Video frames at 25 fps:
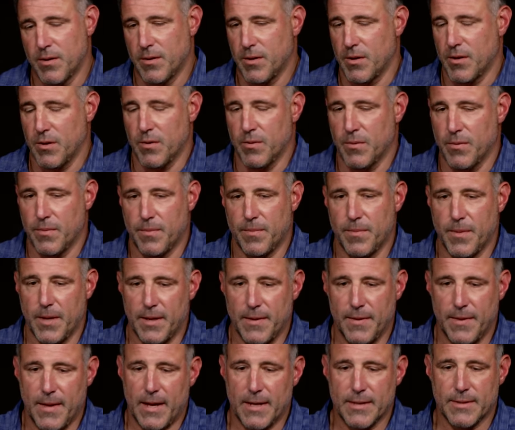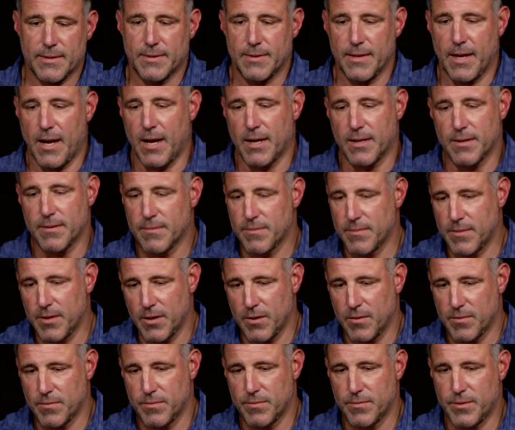You know, and that's not, you
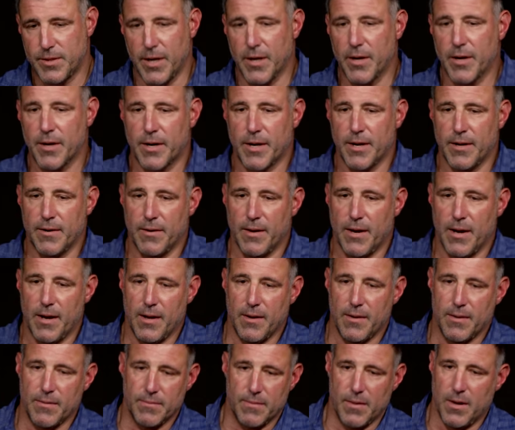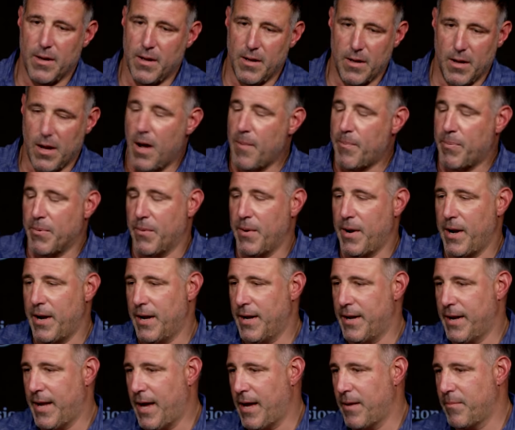know, Derek can operate
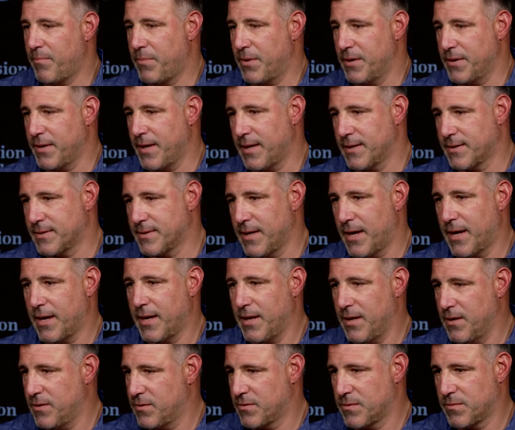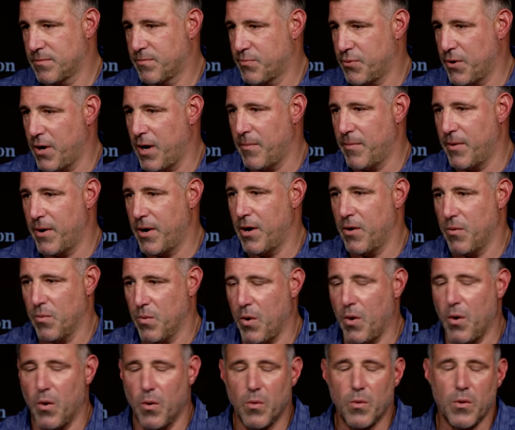in that, but that's not his primary
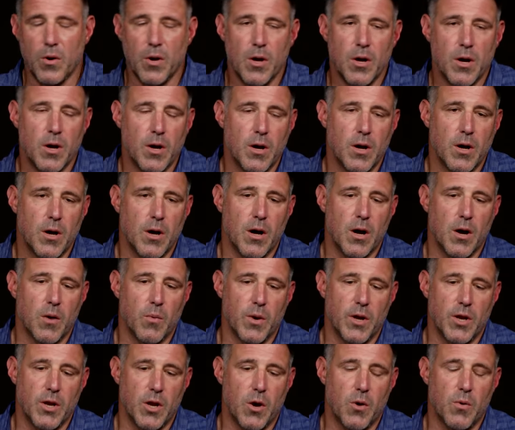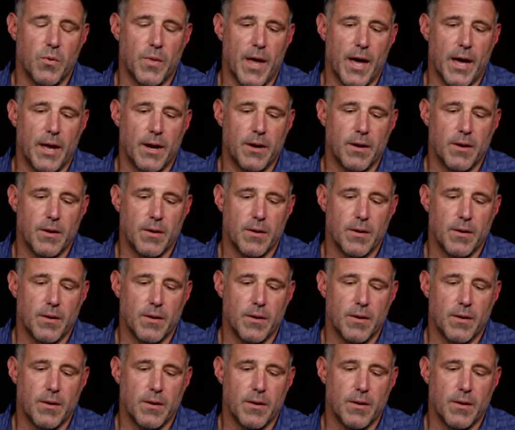role. We know that.